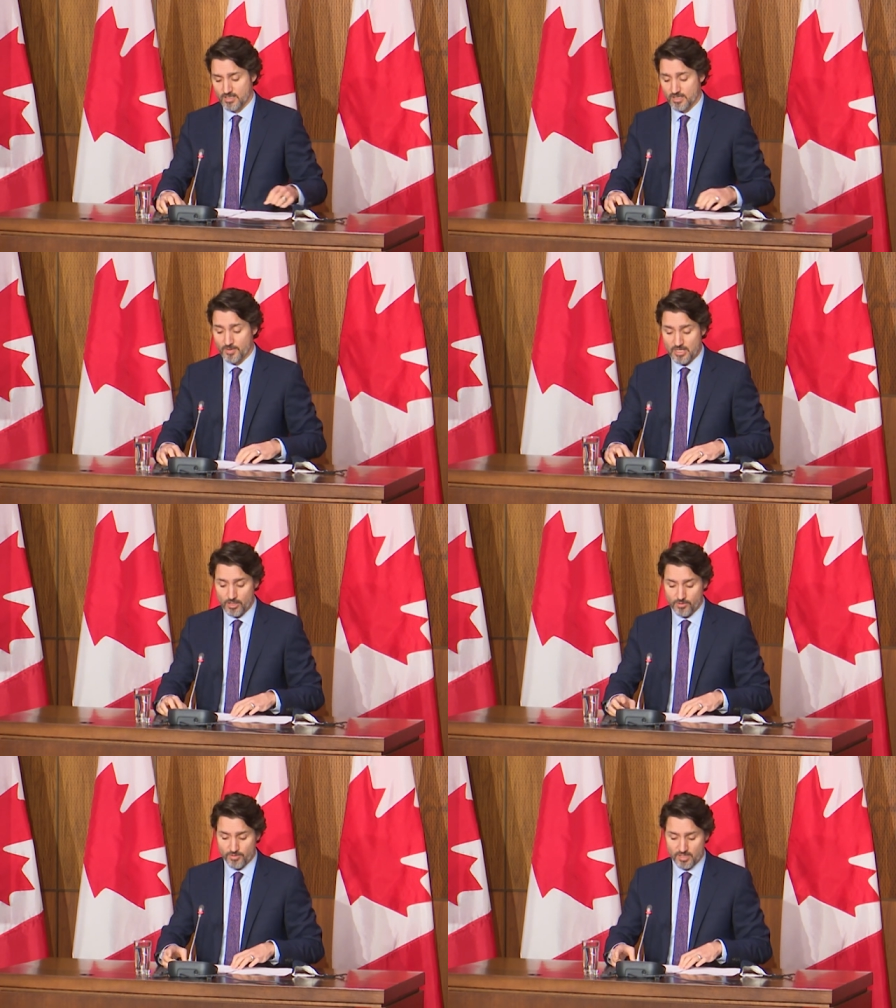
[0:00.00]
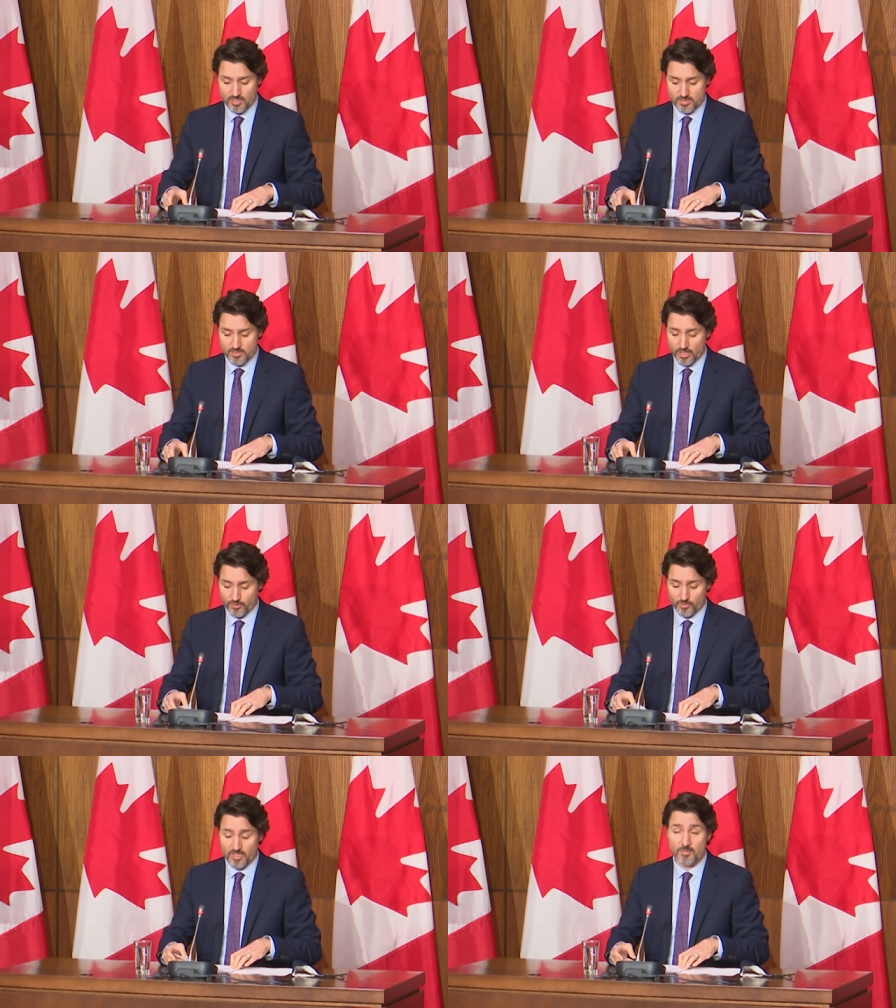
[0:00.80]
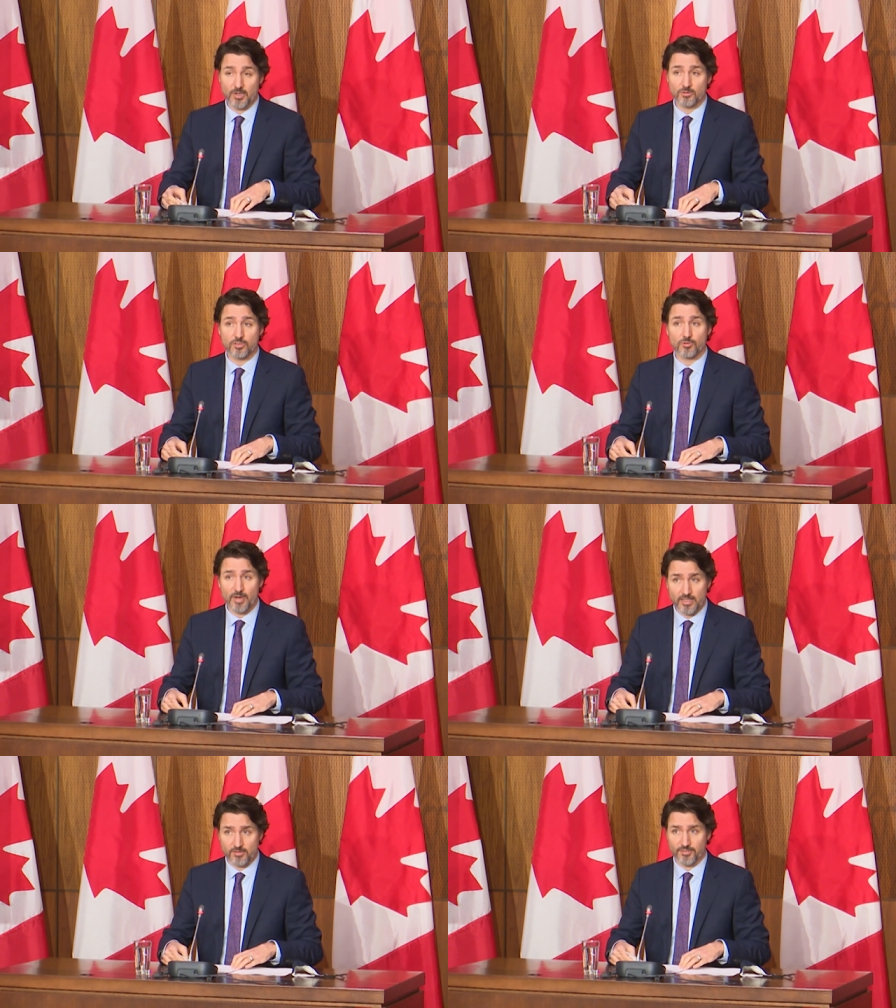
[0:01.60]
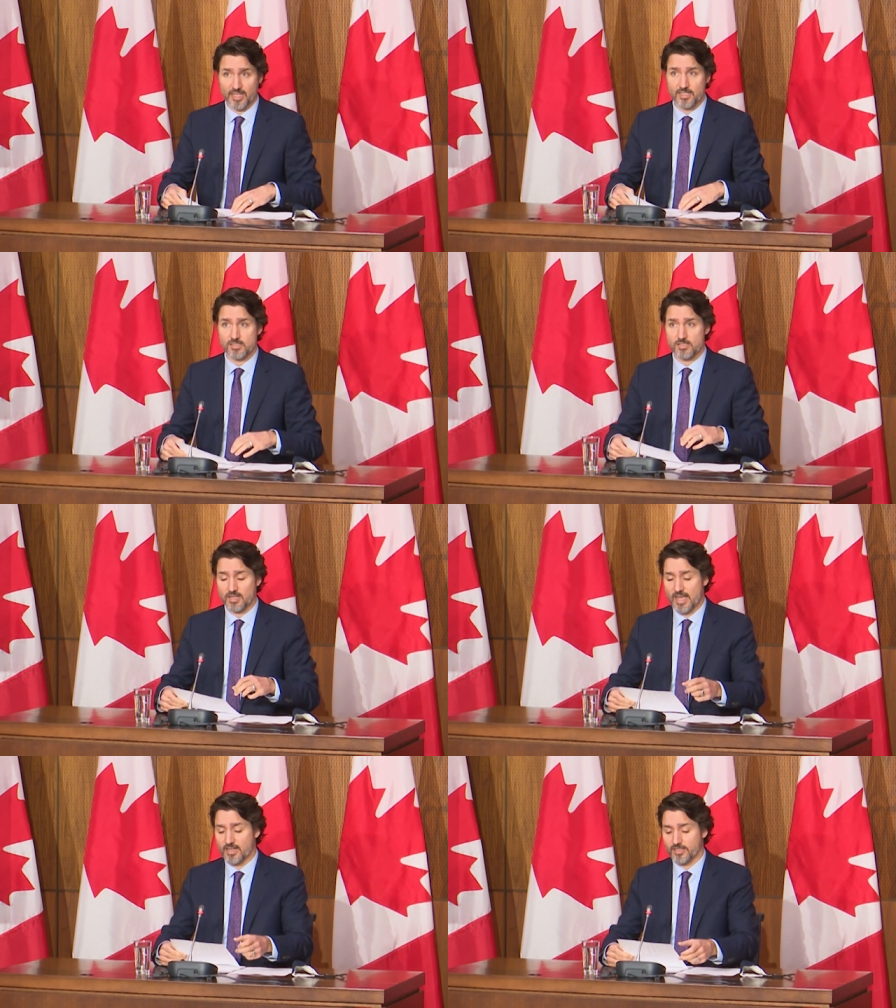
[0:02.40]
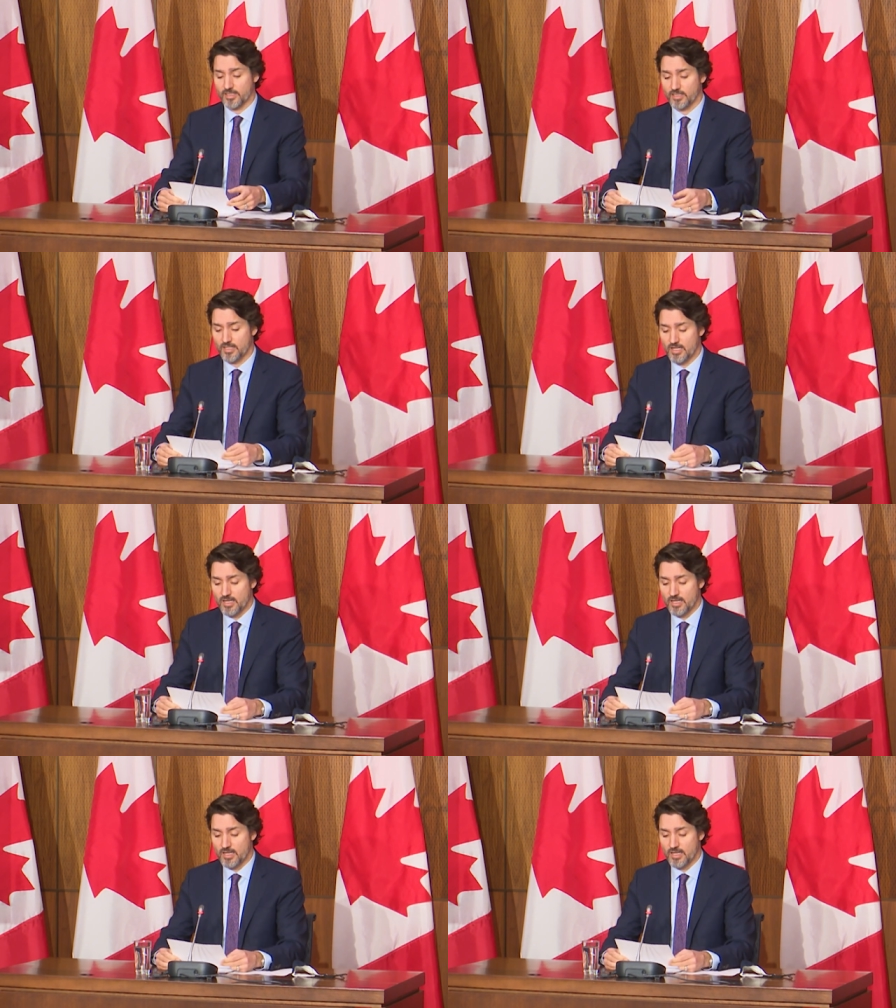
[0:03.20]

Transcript: Now, we know that it's not only about direct flights to Canada.